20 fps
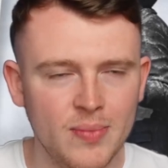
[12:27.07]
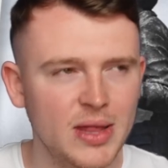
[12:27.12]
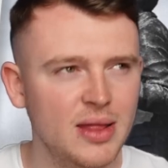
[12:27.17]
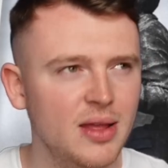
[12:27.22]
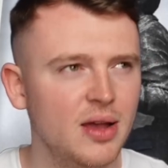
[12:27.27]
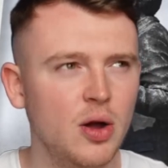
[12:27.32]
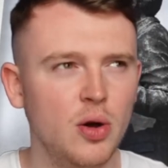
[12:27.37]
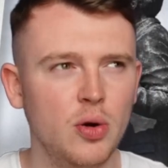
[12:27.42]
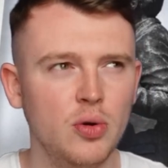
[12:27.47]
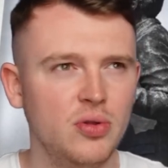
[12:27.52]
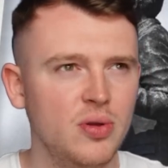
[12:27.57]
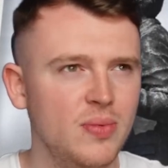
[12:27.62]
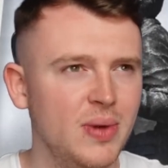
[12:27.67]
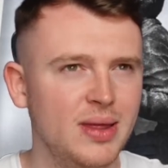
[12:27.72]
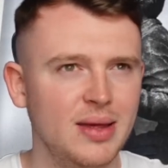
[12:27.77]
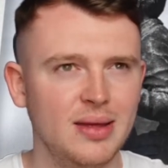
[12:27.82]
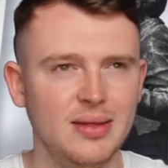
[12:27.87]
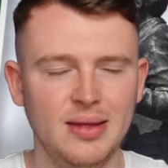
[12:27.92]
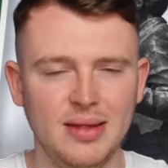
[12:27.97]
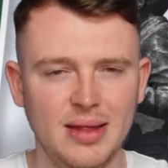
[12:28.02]
I mean, they called him,
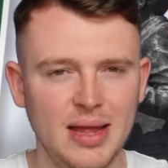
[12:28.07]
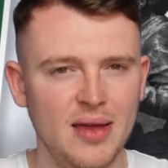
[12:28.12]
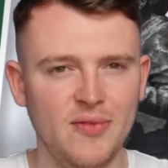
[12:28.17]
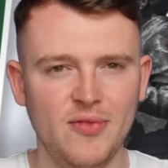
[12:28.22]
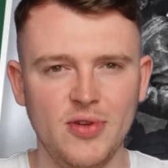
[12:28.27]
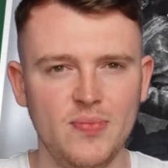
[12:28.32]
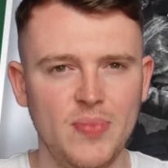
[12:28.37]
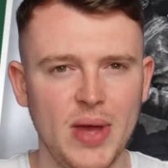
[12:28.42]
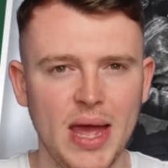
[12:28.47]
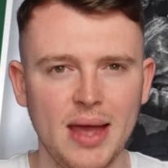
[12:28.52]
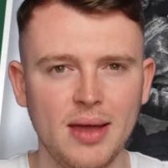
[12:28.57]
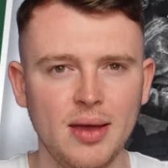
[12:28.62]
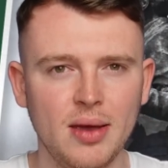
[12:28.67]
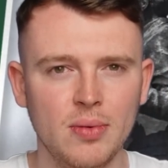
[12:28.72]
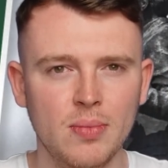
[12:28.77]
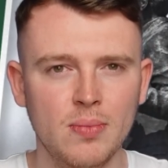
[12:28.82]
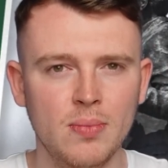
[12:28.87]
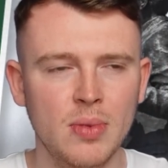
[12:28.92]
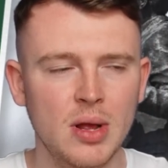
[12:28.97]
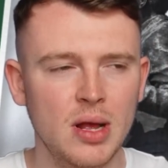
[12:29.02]
I think, the David
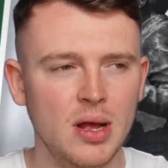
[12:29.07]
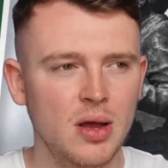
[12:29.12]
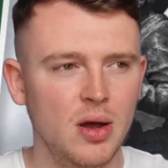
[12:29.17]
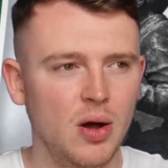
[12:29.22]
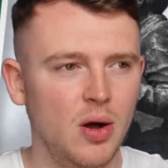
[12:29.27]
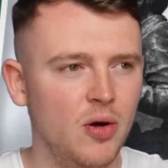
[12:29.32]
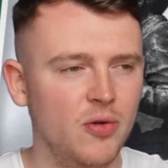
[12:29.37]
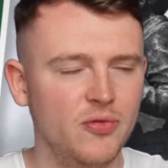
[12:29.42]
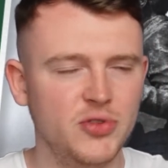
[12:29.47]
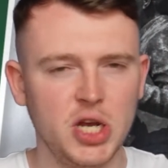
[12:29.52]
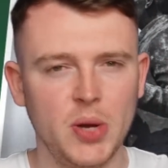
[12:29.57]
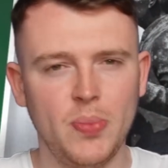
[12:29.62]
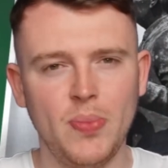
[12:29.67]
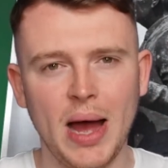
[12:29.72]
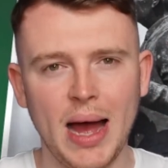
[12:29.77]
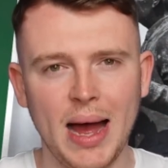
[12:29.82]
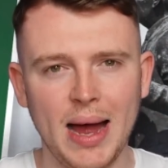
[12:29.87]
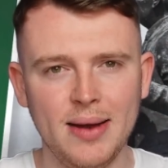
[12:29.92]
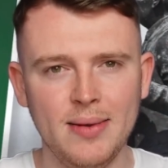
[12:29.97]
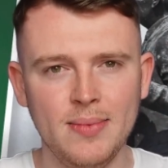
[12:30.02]
Beckham of
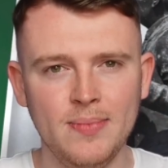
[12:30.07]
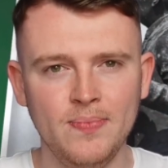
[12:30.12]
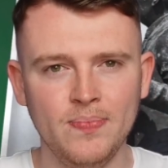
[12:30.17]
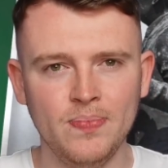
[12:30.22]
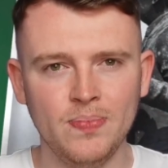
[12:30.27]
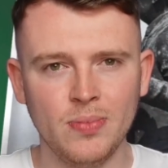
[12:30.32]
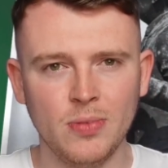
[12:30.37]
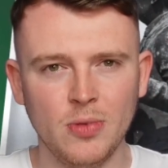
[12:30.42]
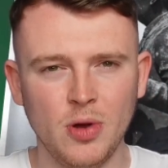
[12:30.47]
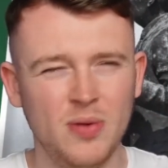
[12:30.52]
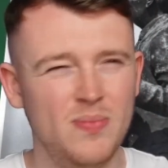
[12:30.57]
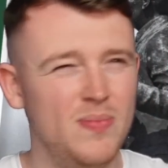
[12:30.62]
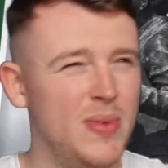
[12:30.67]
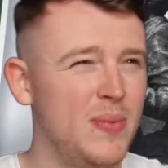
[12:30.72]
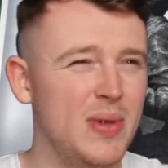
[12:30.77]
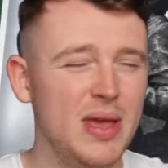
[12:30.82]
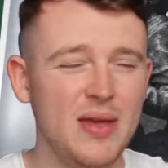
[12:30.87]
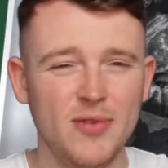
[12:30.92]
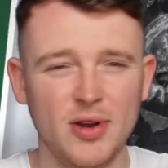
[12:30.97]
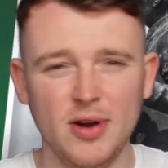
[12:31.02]
Japan, or
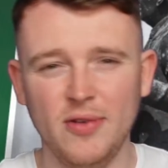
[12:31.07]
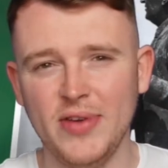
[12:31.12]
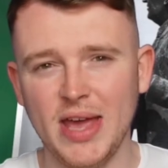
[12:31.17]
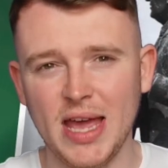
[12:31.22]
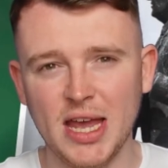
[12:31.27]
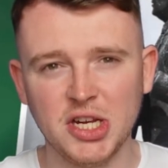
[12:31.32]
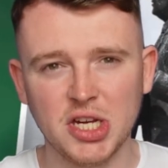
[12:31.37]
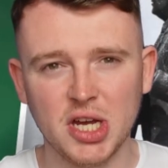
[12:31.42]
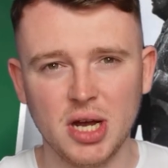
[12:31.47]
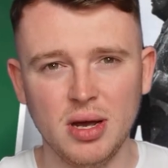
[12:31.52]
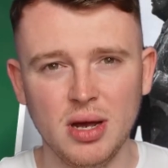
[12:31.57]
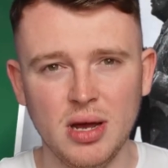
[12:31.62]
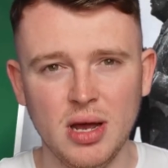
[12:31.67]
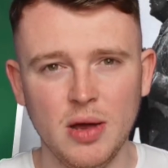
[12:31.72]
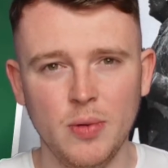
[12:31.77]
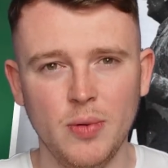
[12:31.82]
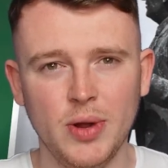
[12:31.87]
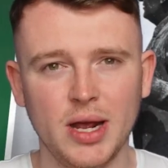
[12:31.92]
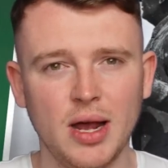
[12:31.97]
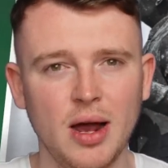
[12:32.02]
maybe even of Asia,
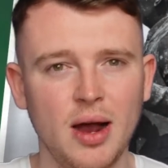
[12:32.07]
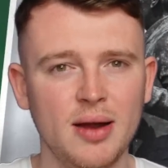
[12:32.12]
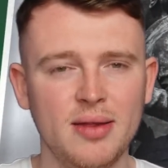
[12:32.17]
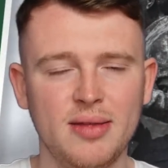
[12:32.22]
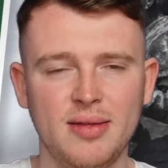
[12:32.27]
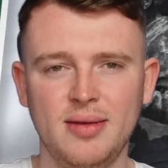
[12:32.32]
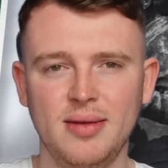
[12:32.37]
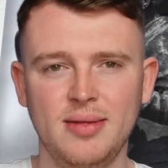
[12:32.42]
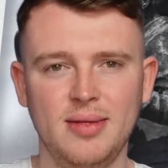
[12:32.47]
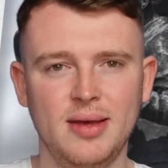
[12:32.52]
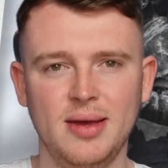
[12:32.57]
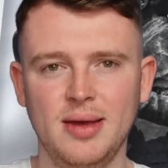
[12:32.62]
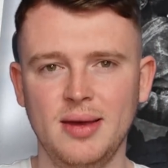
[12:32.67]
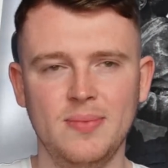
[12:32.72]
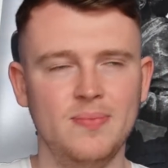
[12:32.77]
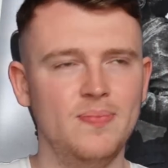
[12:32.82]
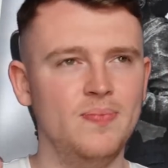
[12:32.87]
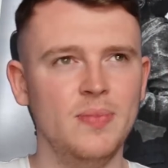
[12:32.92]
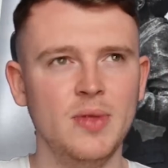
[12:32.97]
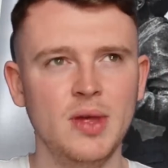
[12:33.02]
with regards to
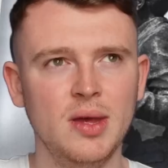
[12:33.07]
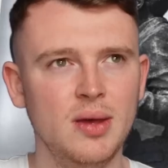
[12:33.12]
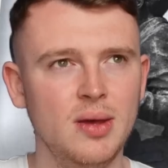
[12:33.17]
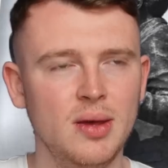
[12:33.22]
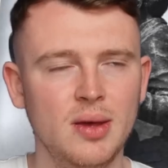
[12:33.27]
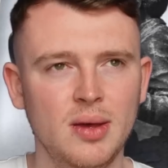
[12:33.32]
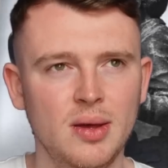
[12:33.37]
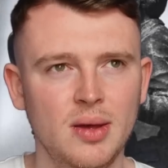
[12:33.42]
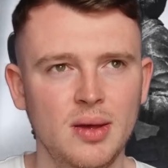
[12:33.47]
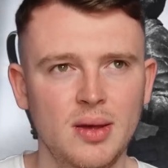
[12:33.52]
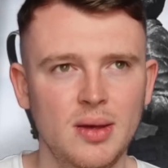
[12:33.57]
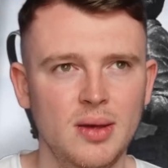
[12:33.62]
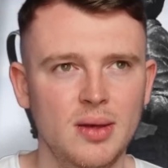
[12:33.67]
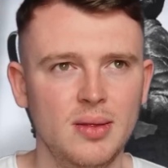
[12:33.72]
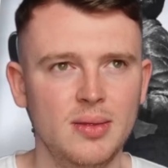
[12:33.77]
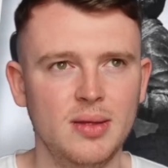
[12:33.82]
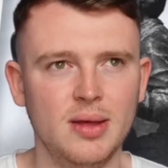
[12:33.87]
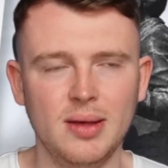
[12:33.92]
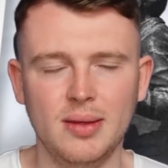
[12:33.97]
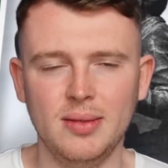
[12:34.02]

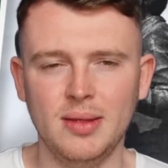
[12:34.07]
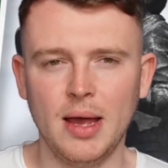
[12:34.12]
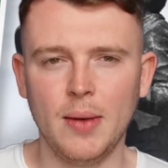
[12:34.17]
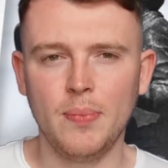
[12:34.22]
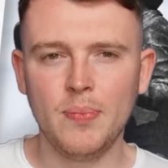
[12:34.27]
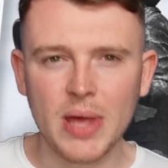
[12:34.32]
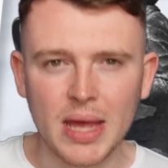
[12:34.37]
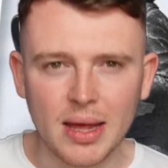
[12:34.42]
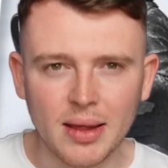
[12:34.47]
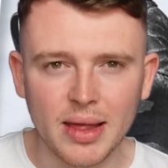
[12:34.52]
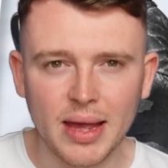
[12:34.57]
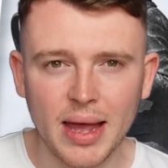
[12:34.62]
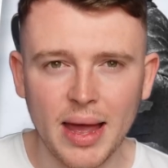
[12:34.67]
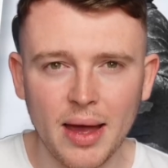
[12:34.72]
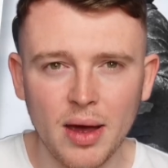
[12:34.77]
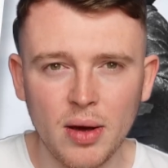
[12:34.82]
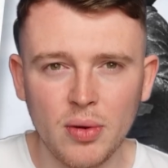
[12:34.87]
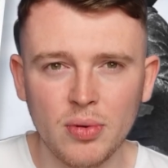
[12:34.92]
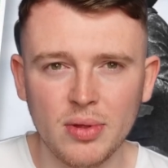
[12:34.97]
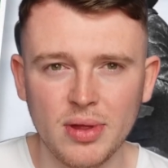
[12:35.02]
the appeal he
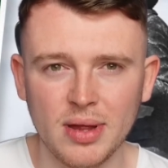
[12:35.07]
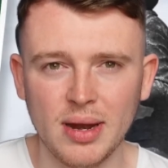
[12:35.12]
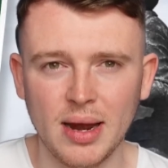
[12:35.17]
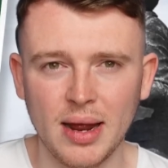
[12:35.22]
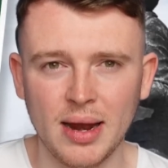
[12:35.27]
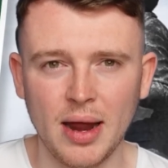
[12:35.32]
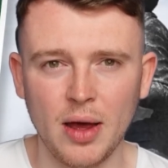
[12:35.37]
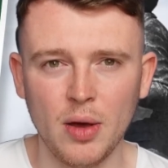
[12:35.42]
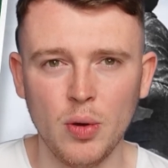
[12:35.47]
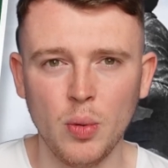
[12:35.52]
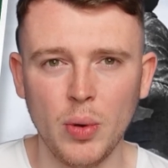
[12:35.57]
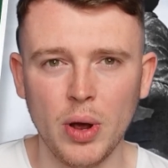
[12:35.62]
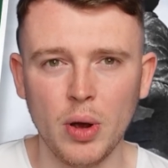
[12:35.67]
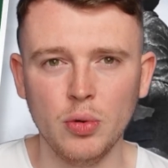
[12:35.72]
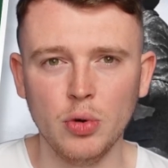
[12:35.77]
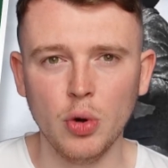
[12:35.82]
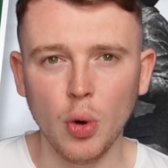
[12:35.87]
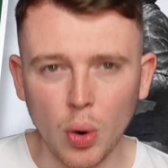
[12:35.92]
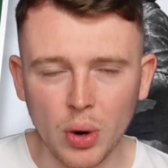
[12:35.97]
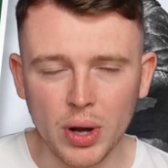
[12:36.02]
held and how
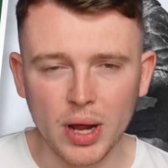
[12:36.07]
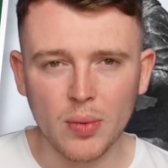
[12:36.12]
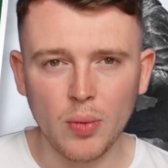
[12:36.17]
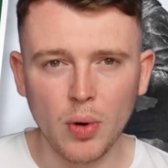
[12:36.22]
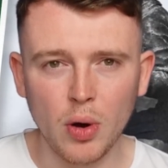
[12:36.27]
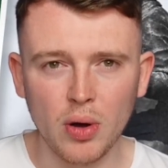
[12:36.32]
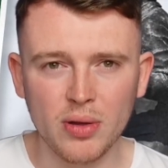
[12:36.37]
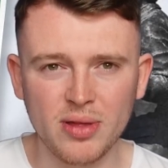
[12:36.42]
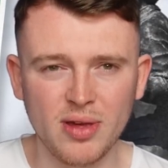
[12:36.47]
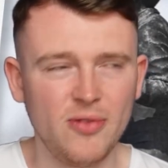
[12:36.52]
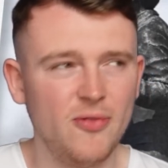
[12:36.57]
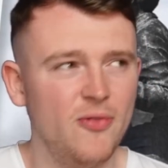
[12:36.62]
well known he was.